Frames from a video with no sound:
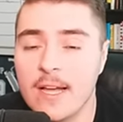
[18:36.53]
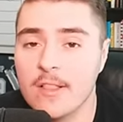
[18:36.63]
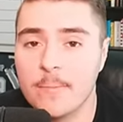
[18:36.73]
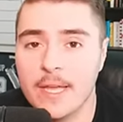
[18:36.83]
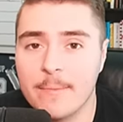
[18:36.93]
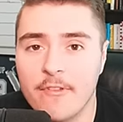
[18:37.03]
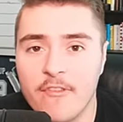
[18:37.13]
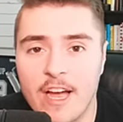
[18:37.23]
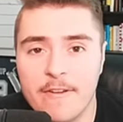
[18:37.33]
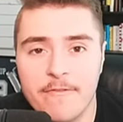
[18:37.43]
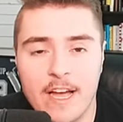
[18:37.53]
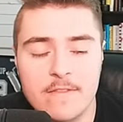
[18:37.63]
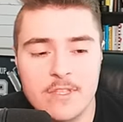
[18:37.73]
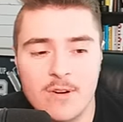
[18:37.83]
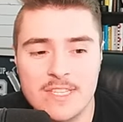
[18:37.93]
Alabama, five
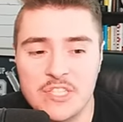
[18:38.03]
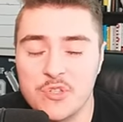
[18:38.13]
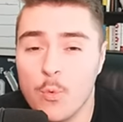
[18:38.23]
five stars and